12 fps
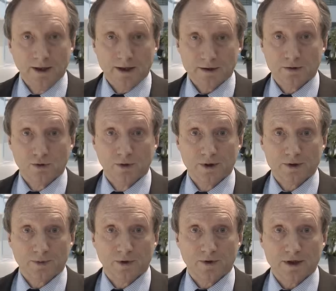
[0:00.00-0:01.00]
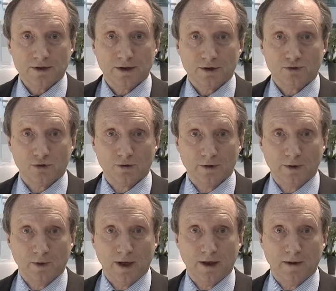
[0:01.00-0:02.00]
Yes, Dawn has progressed
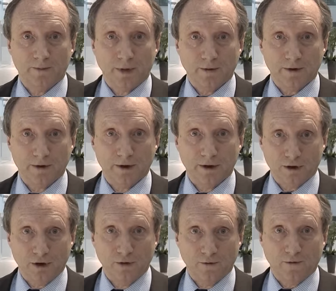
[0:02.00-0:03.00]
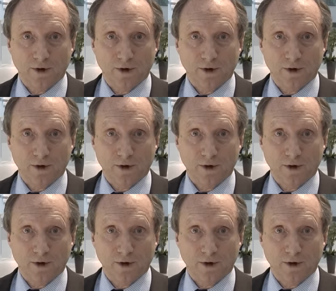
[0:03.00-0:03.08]
extraordinarily well, both in the acute